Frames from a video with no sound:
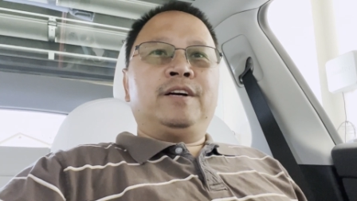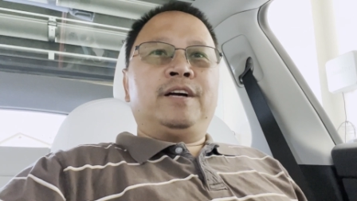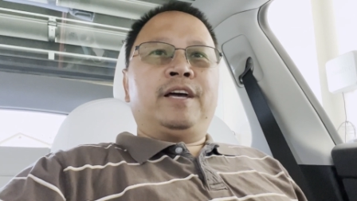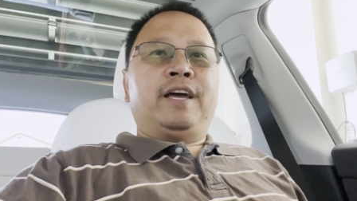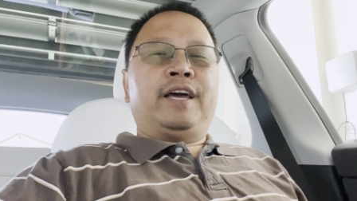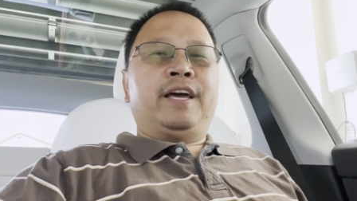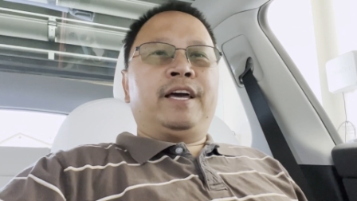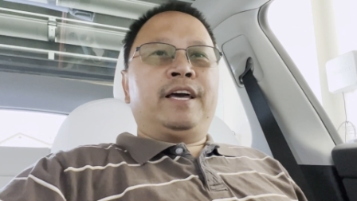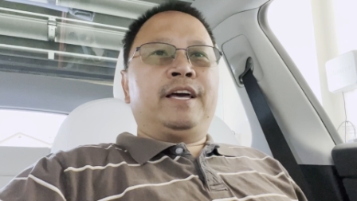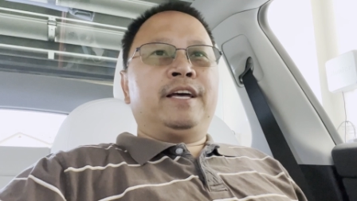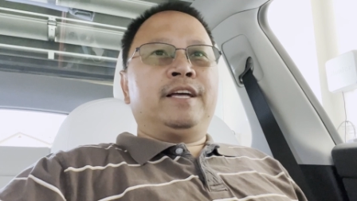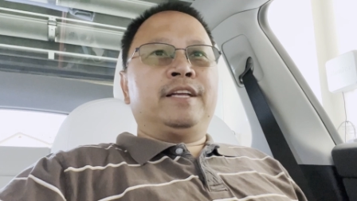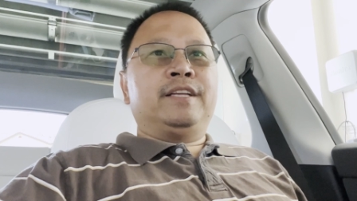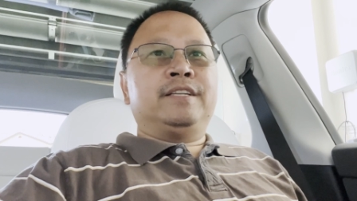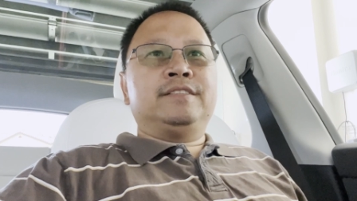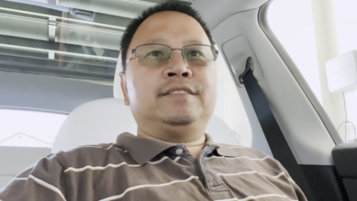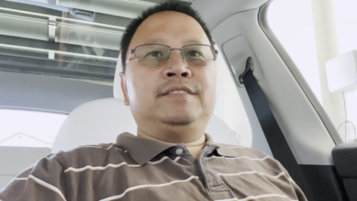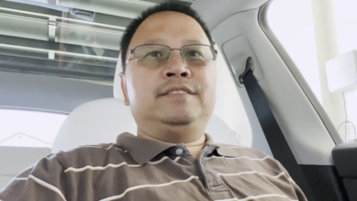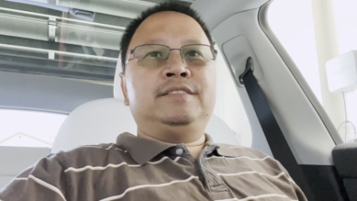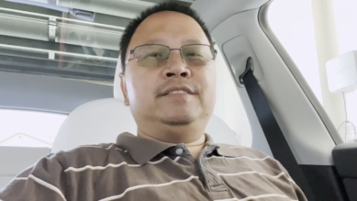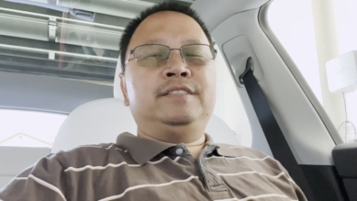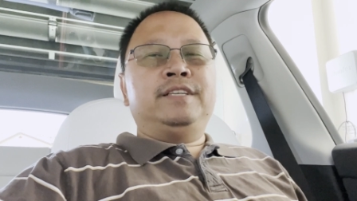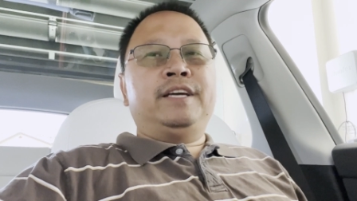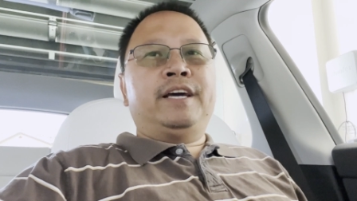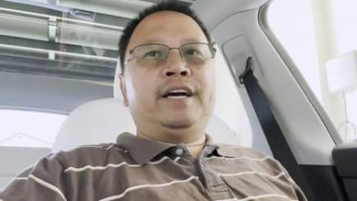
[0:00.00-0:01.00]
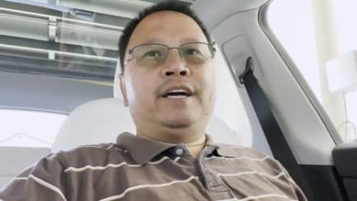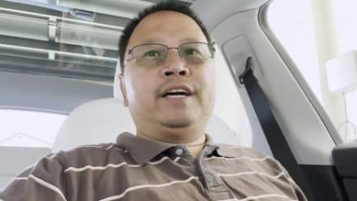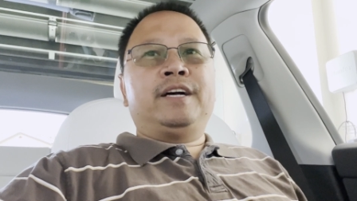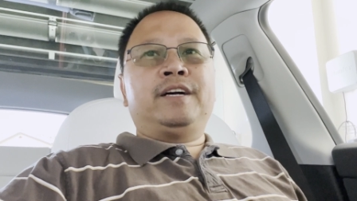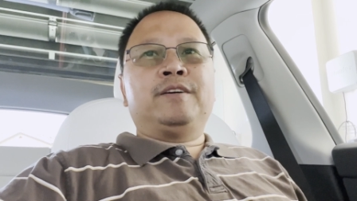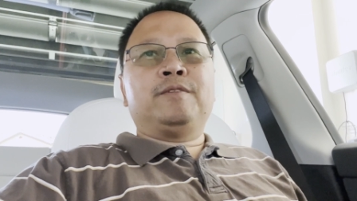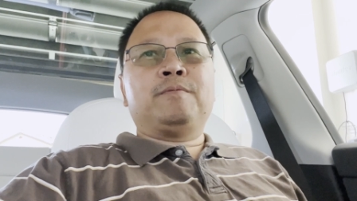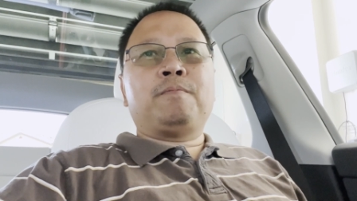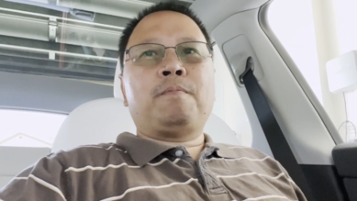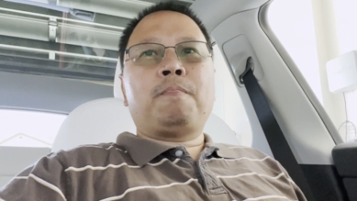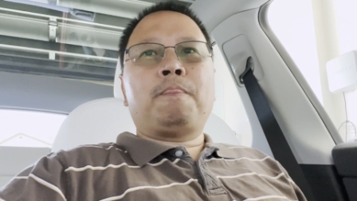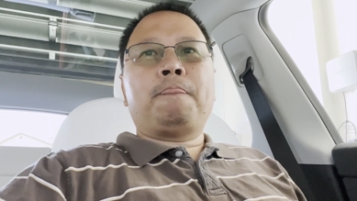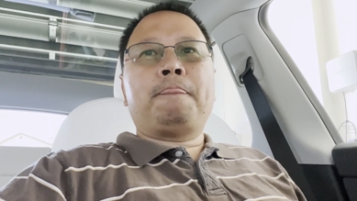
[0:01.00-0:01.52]
And
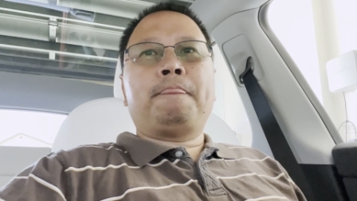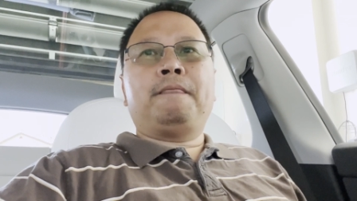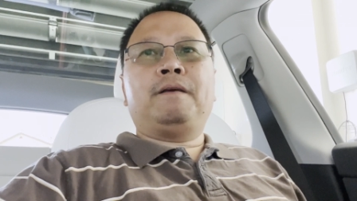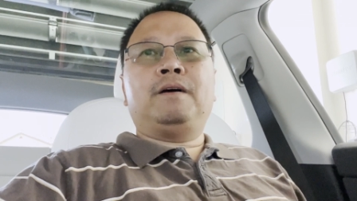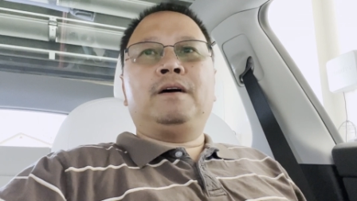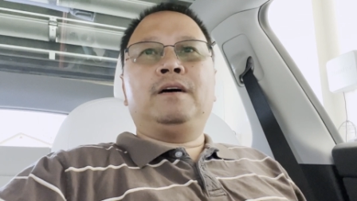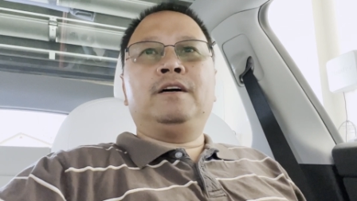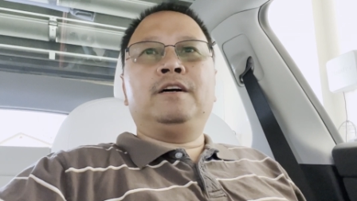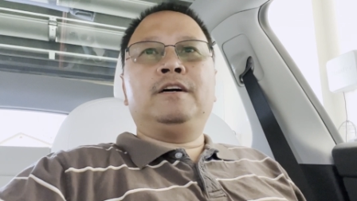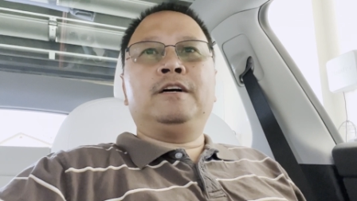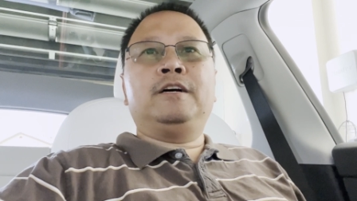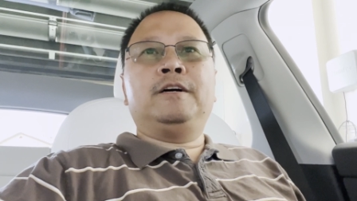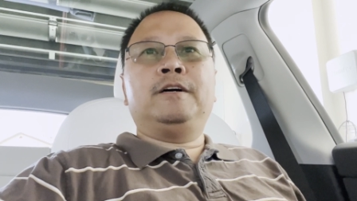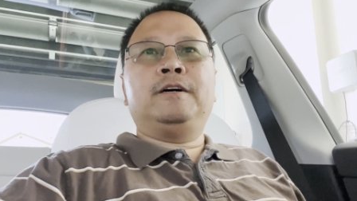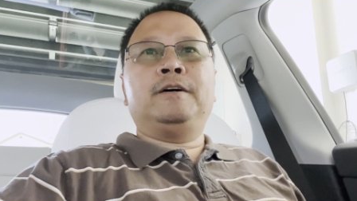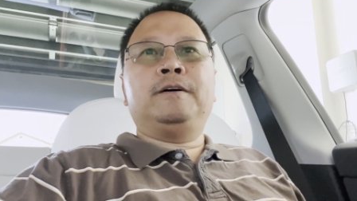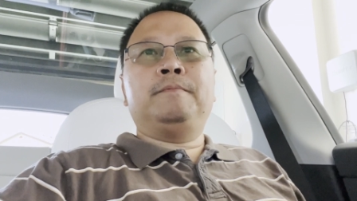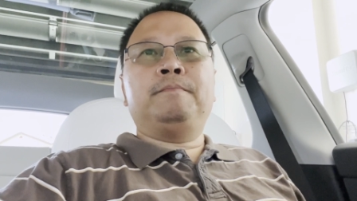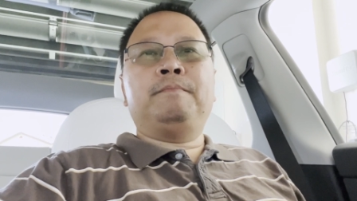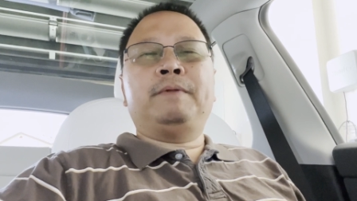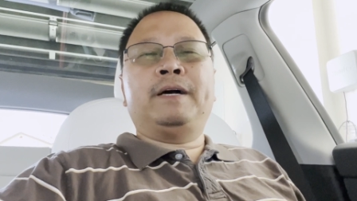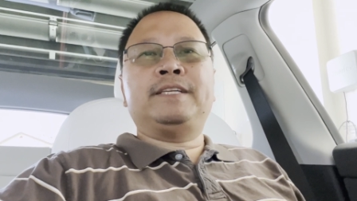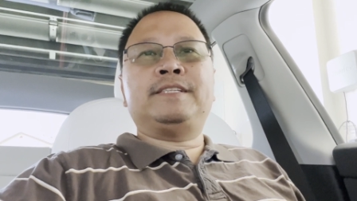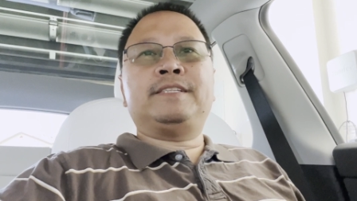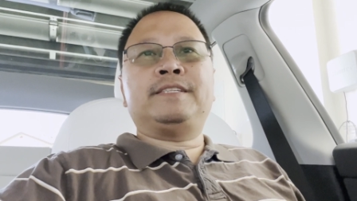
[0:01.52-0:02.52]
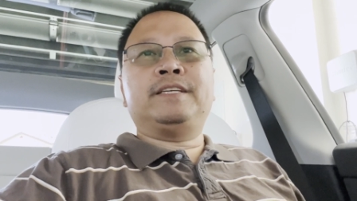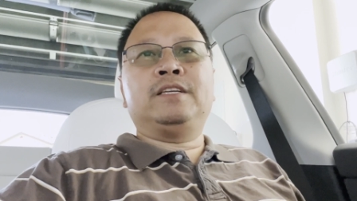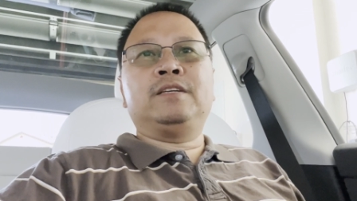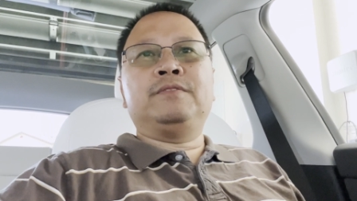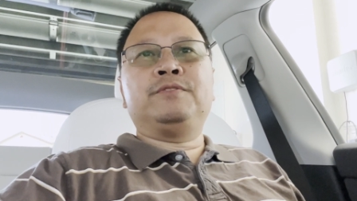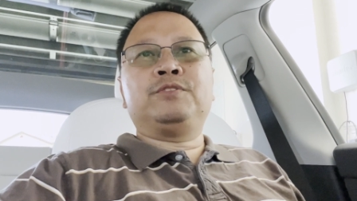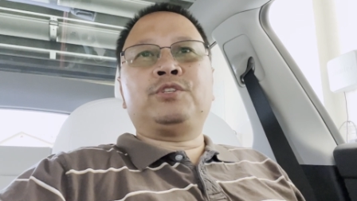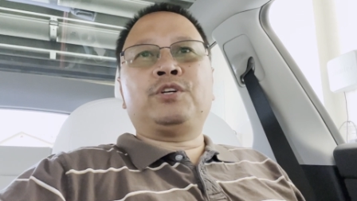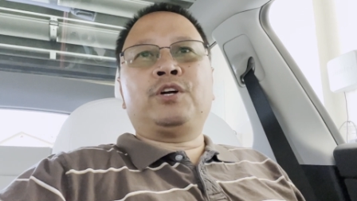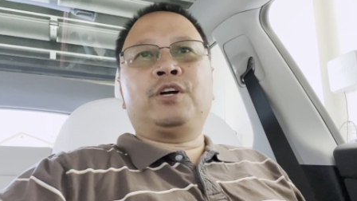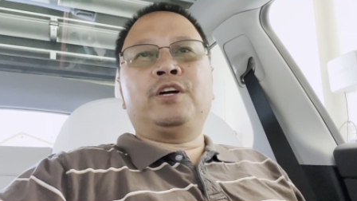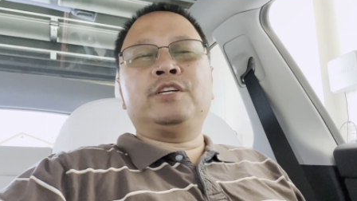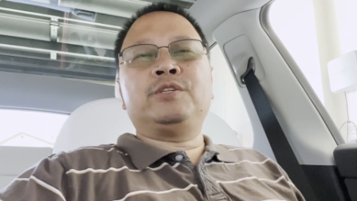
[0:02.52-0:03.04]
yeah, my state of
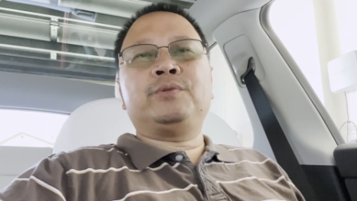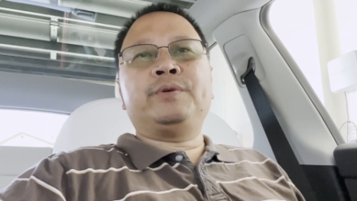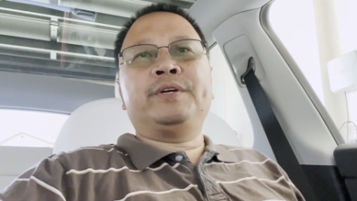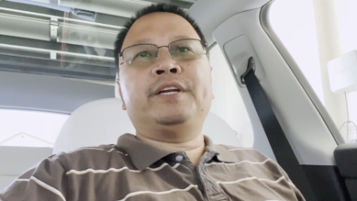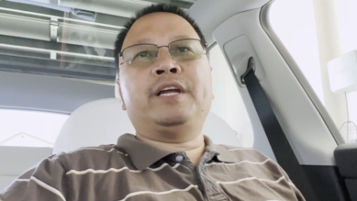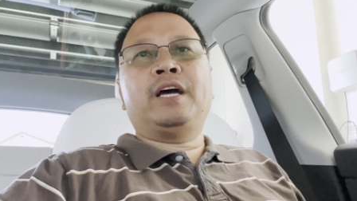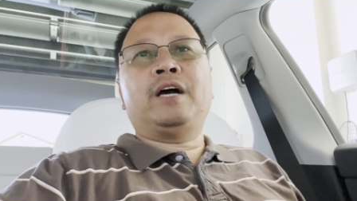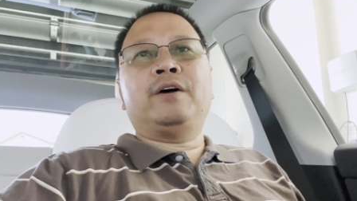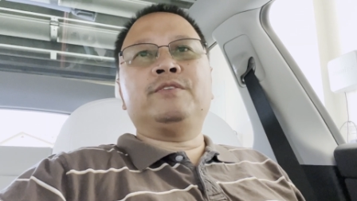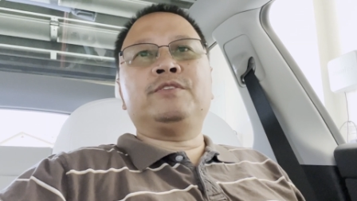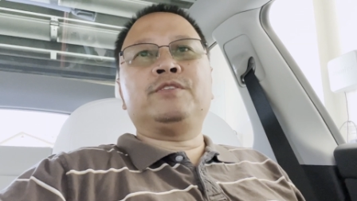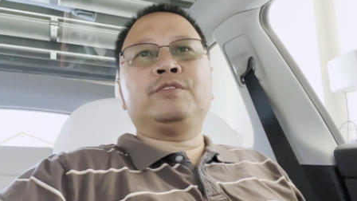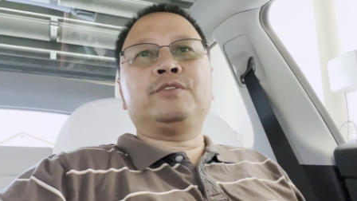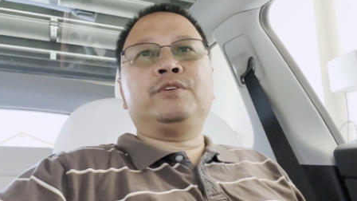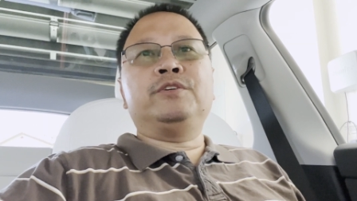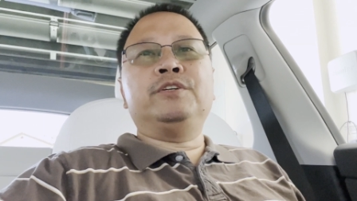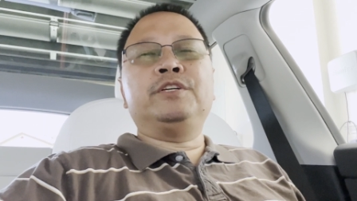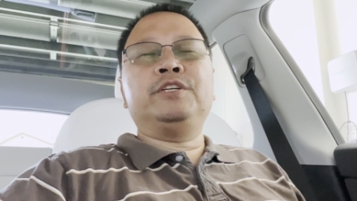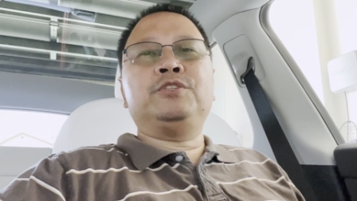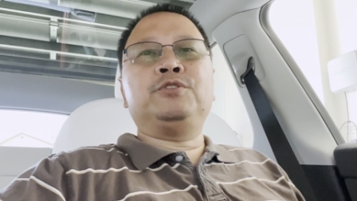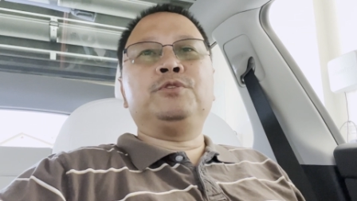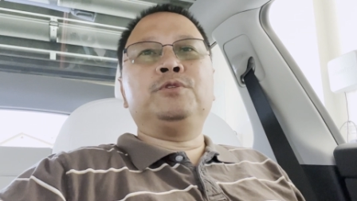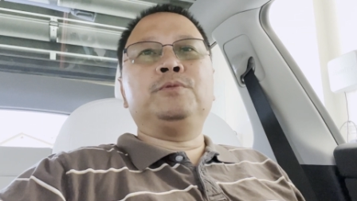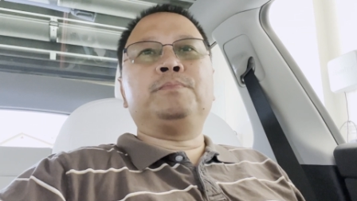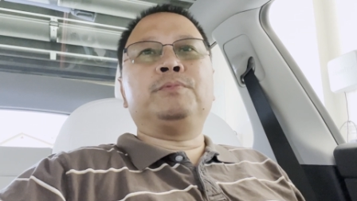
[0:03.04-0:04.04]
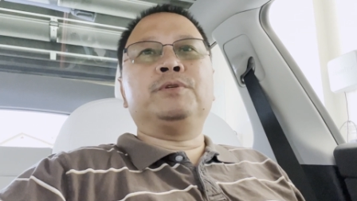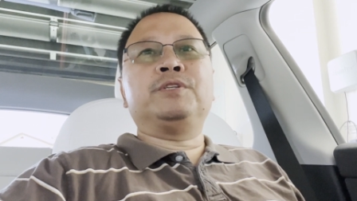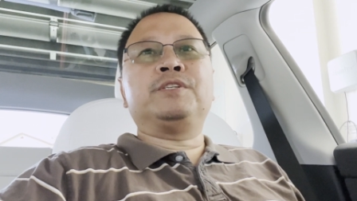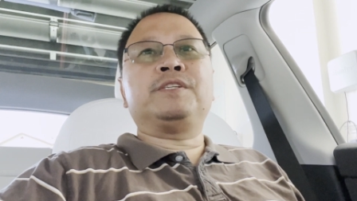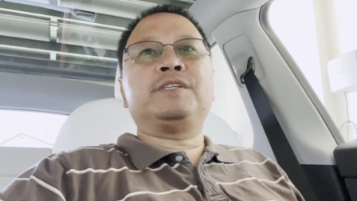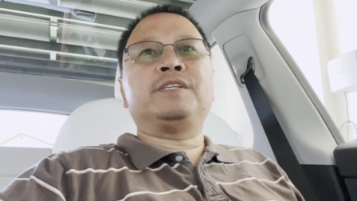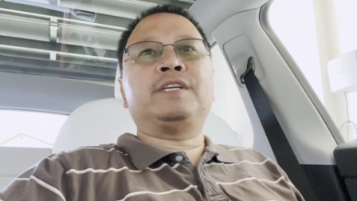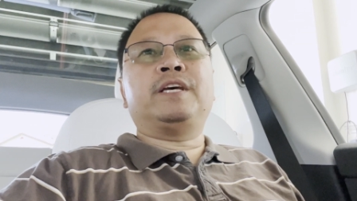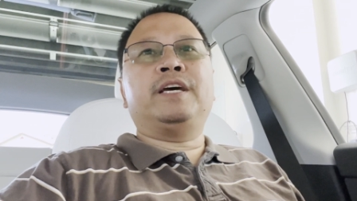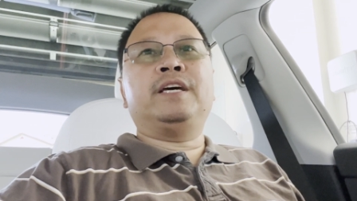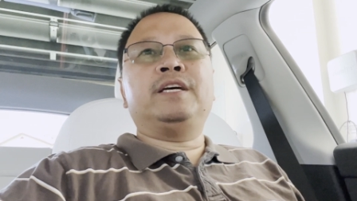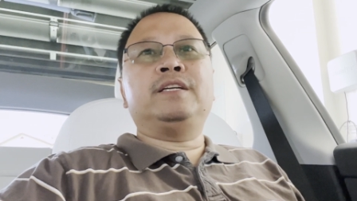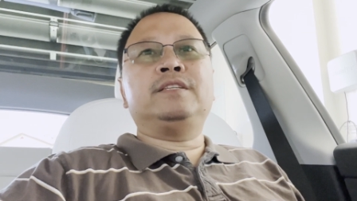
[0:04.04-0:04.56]
charge right now is
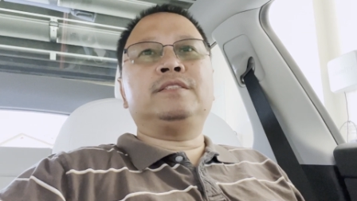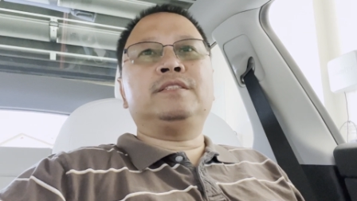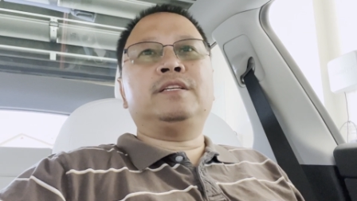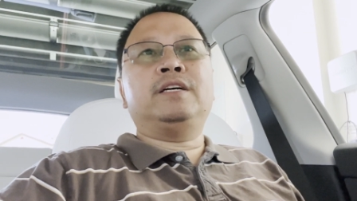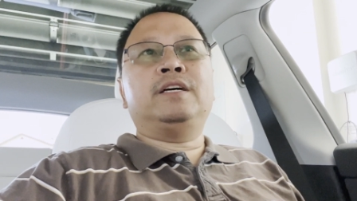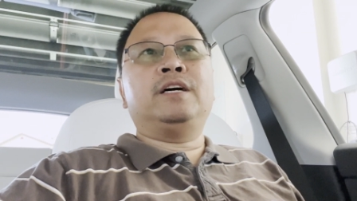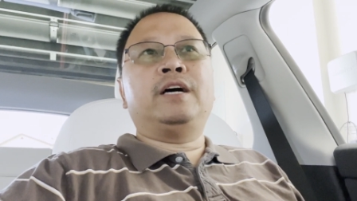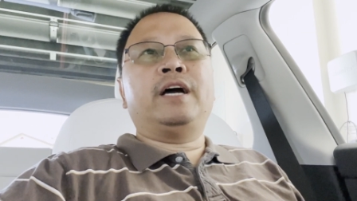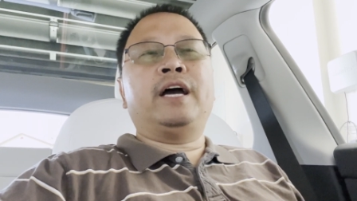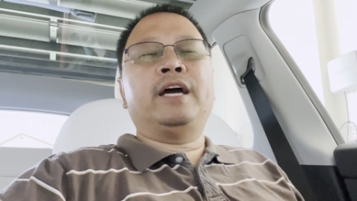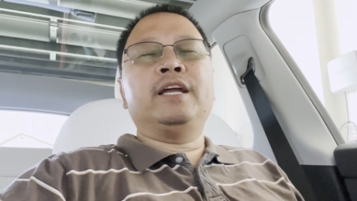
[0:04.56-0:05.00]
32%. I